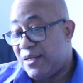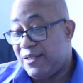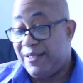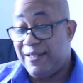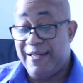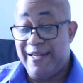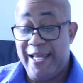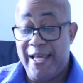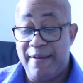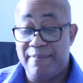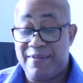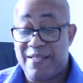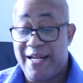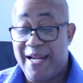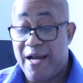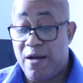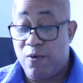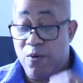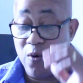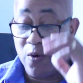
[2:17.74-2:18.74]
The names
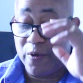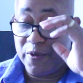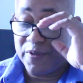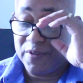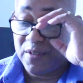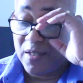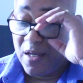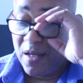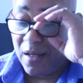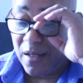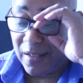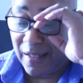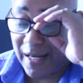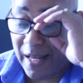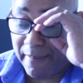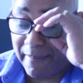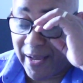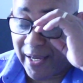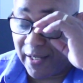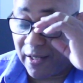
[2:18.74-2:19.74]
La Rose and
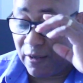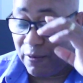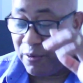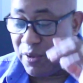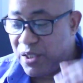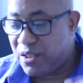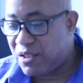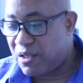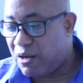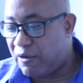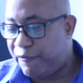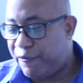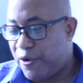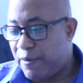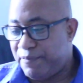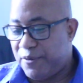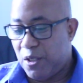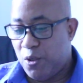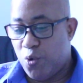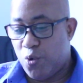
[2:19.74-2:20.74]
La Marguerite are
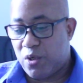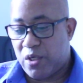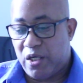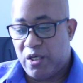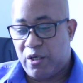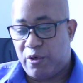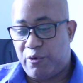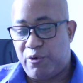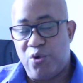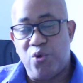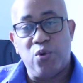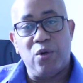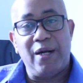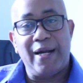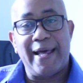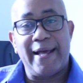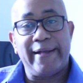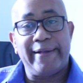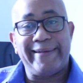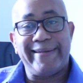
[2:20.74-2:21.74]
from the local
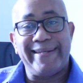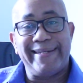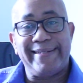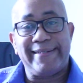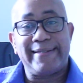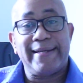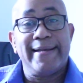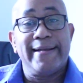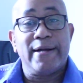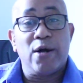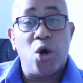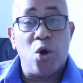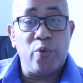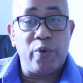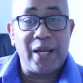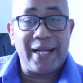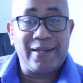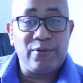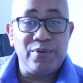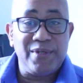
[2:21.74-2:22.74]
Creole language or
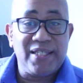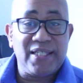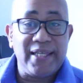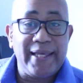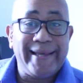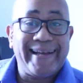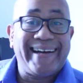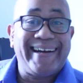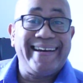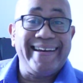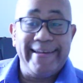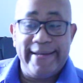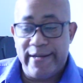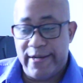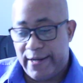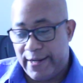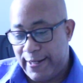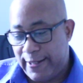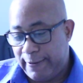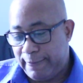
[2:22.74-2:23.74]
what we say
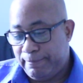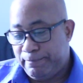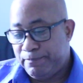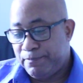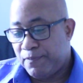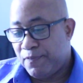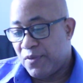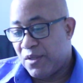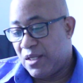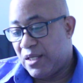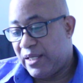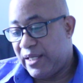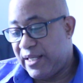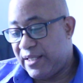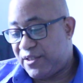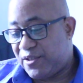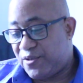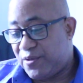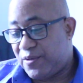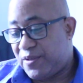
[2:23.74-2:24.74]
Creole.
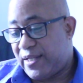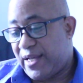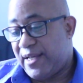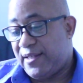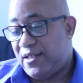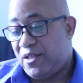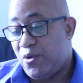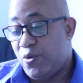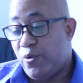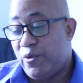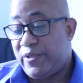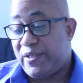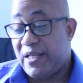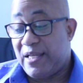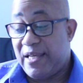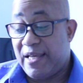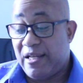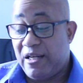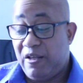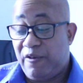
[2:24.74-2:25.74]
Each society holds
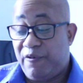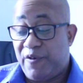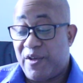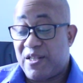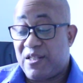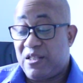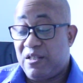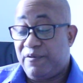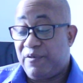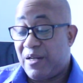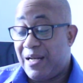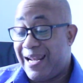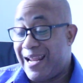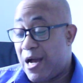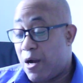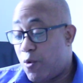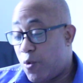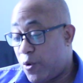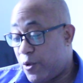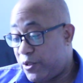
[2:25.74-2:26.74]
a yearly festival,
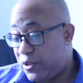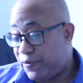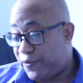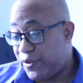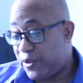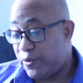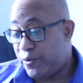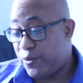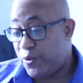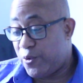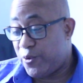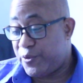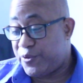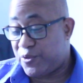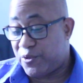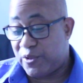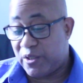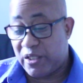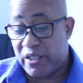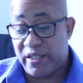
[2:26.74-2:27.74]
La Rose for the
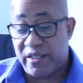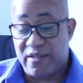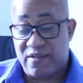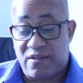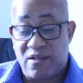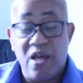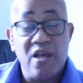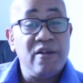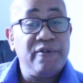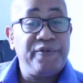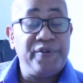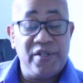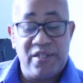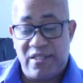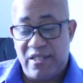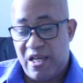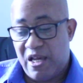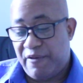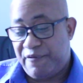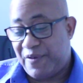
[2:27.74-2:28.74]
Rose on August
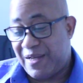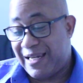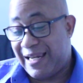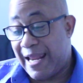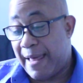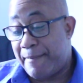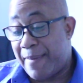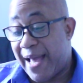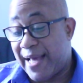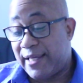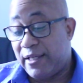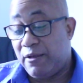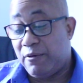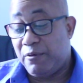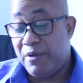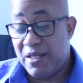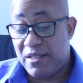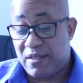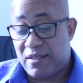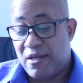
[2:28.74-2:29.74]
30th and La
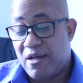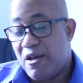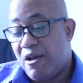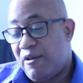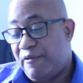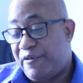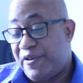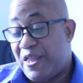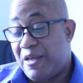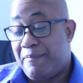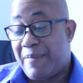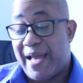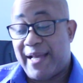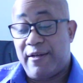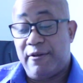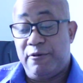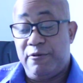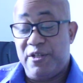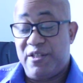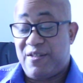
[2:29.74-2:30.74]
Marguerite for the
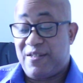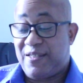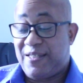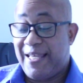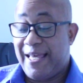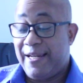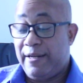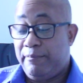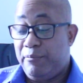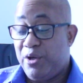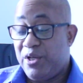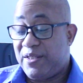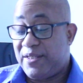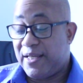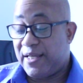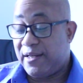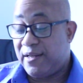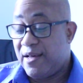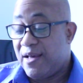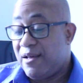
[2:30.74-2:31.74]
marguerite
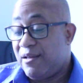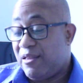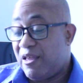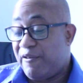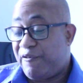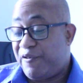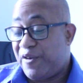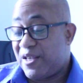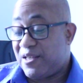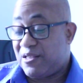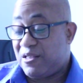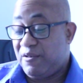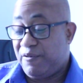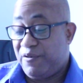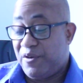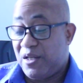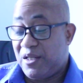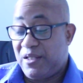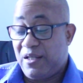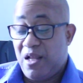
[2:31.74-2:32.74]
celebrated the
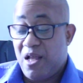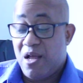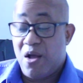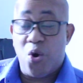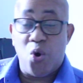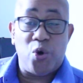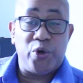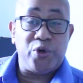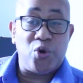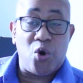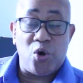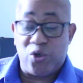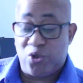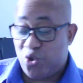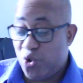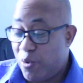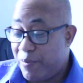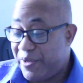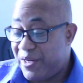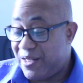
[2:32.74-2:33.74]
festival on
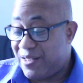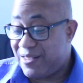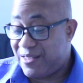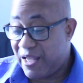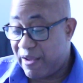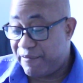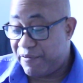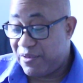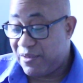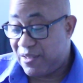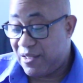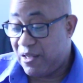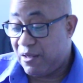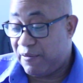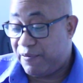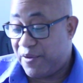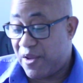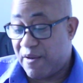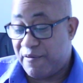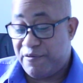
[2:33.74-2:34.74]
October the
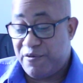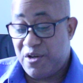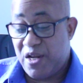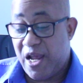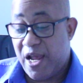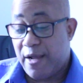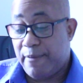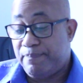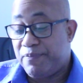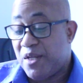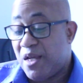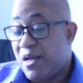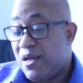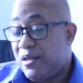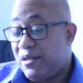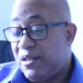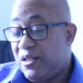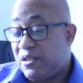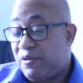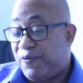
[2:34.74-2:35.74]
17th every year.
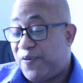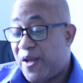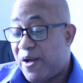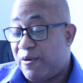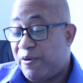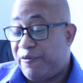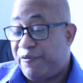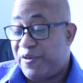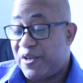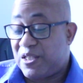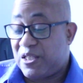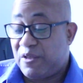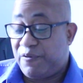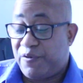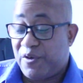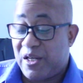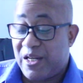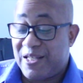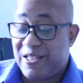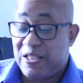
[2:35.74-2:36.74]
This flower
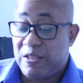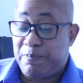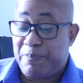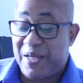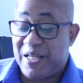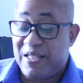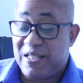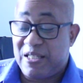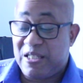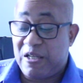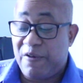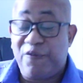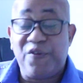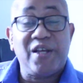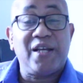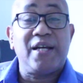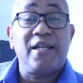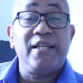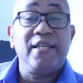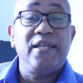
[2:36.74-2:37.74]
festival is
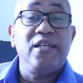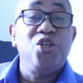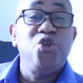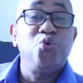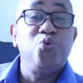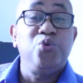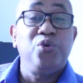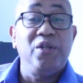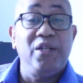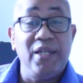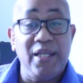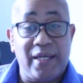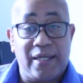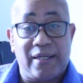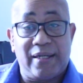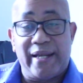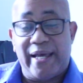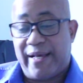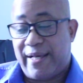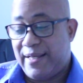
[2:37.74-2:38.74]
specifically
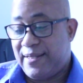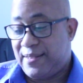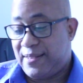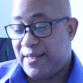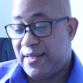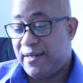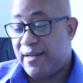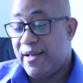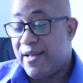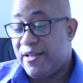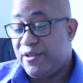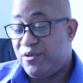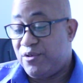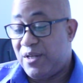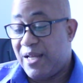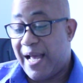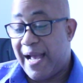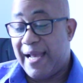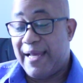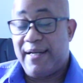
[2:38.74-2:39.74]
unique, like I said, to
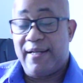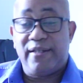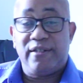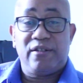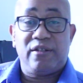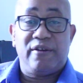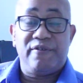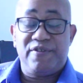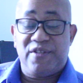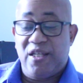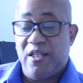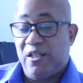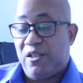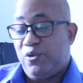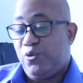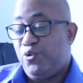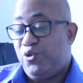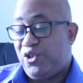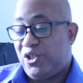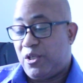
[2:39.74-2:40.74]
the island of St.
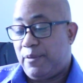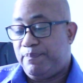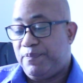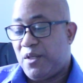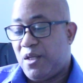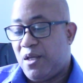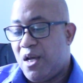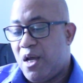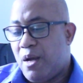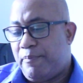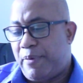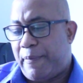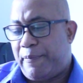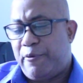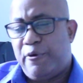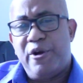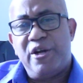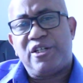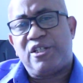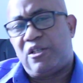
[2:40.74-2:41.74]
Lucia.
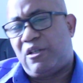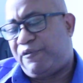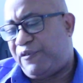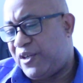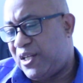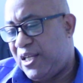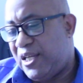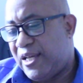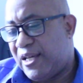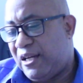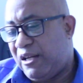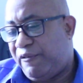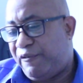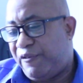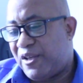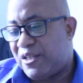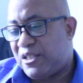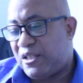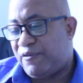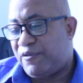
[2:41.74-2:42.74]
Preparation for the yearly
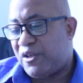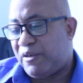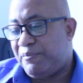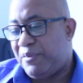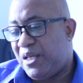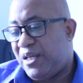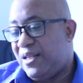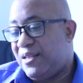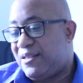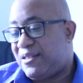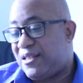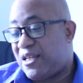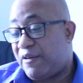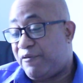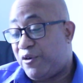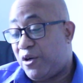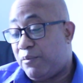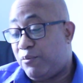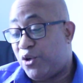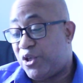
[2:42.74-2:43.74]
festival begins
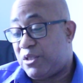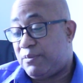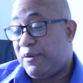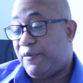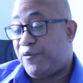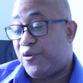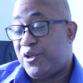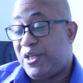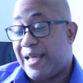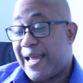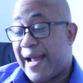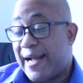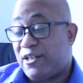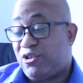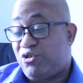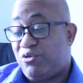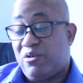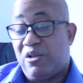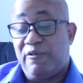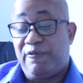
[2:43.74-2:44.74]
several months before the
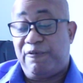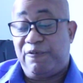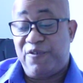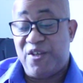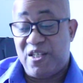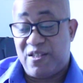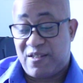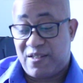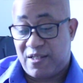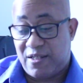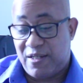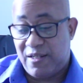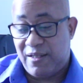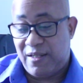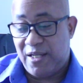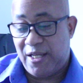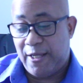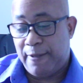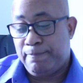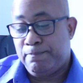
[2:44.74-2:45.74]
actual feast
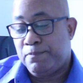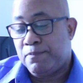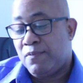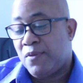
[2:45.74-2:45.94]
day.